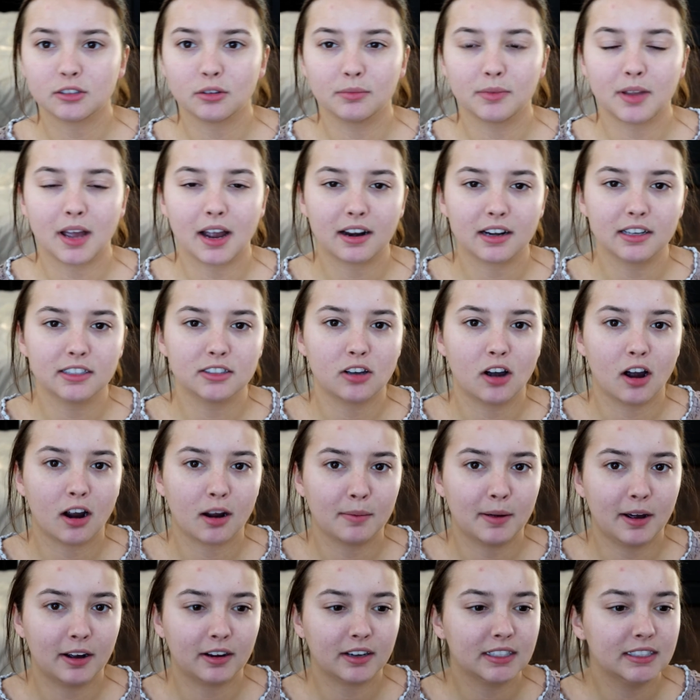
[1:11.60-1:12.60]
So I'm not going to talk
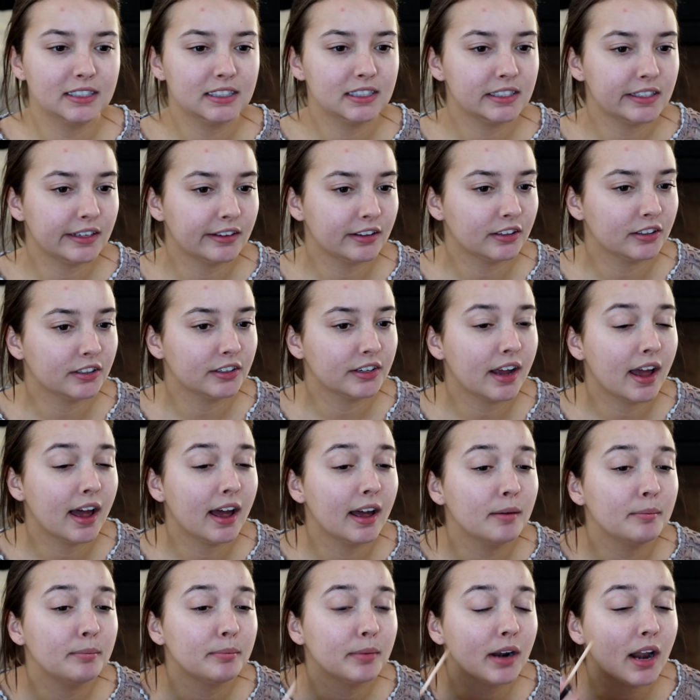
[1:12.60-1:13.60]
about concealer
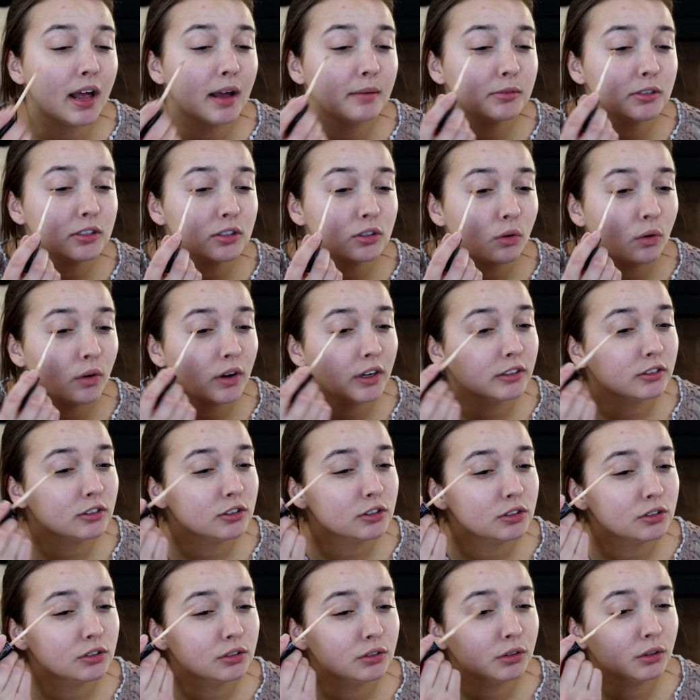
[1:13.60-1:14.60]
yet, but I'm just going
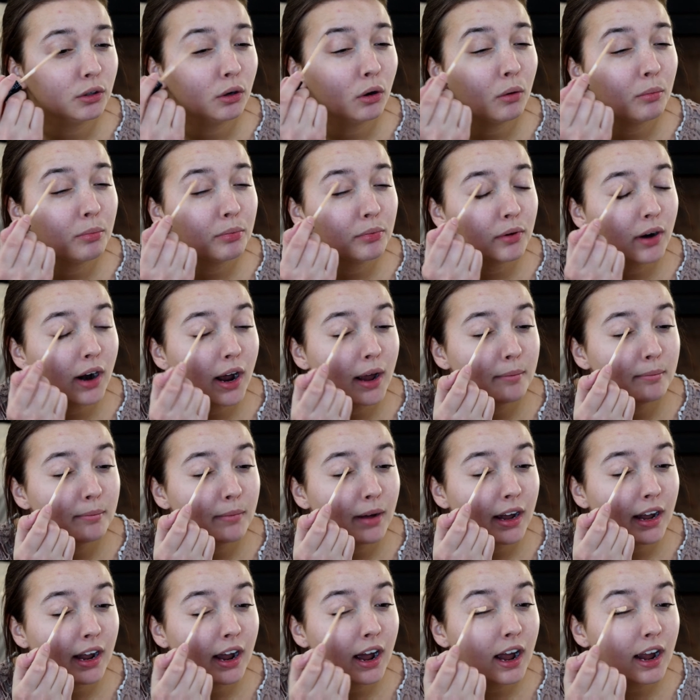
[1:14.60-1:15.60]
to prime
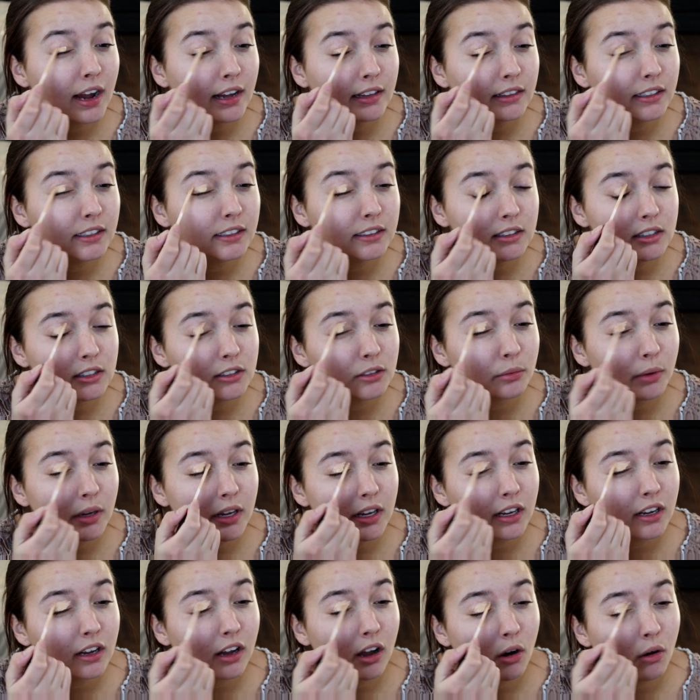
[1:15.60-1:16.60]
my eyelids so we
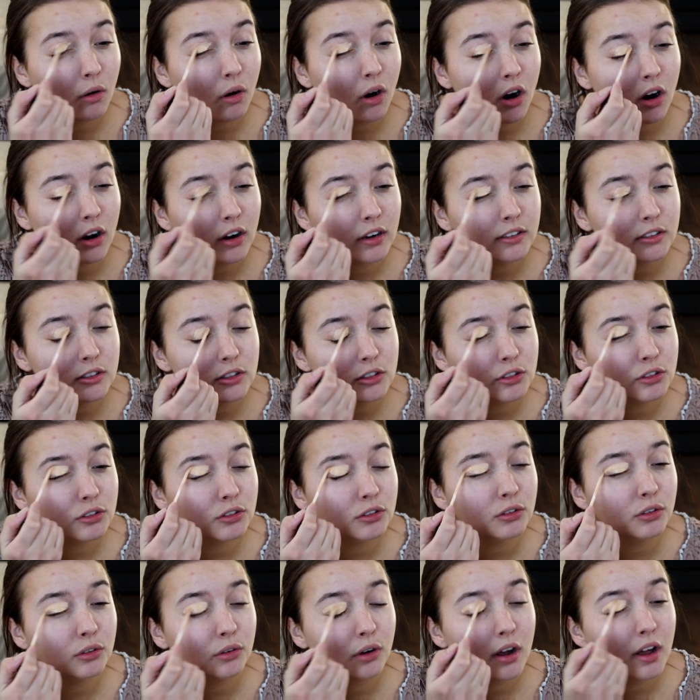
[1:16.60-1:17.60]
can go on
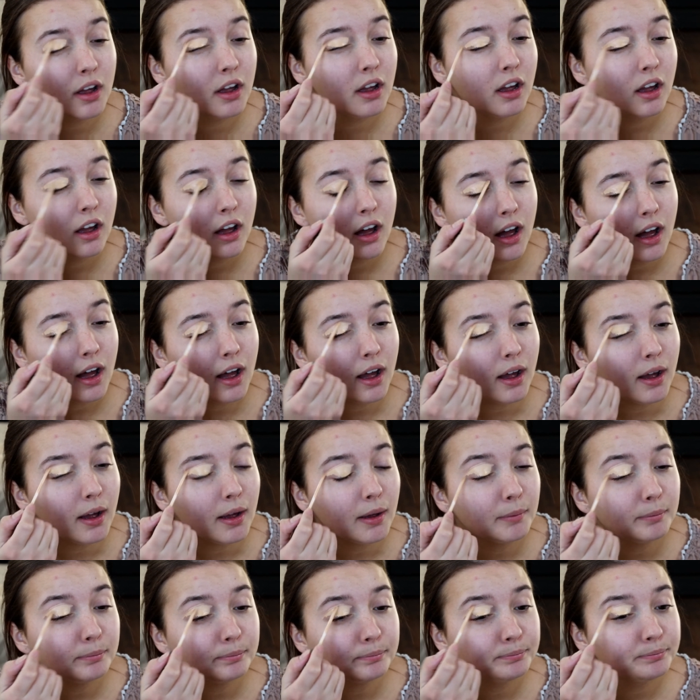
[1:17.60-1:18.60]
to
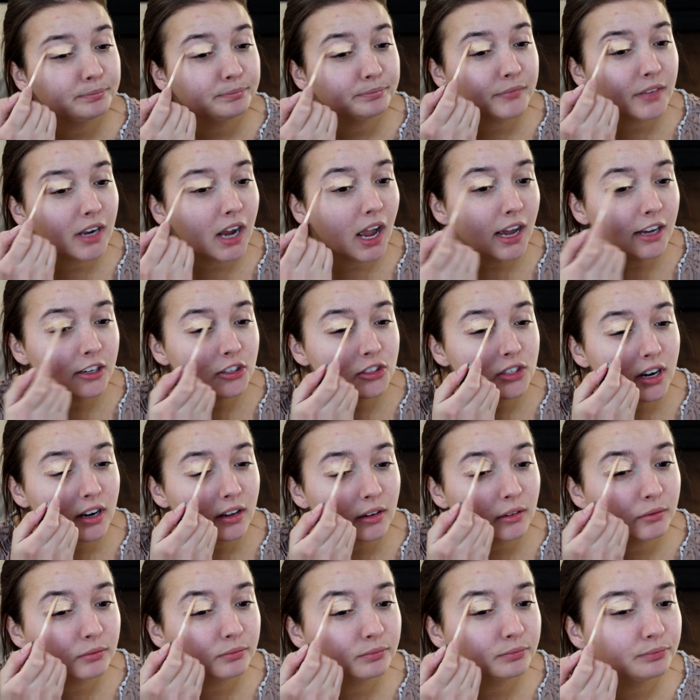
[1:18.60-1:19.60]

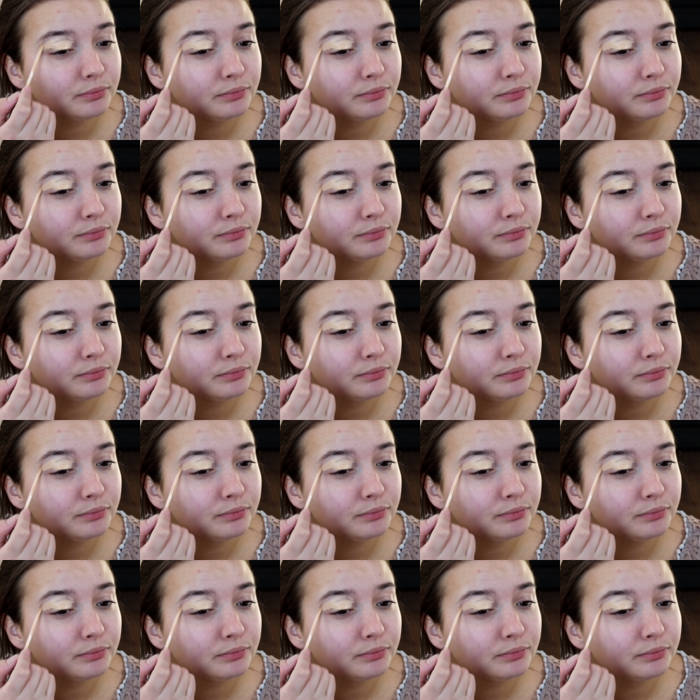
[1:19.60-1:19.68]
eyeshadow.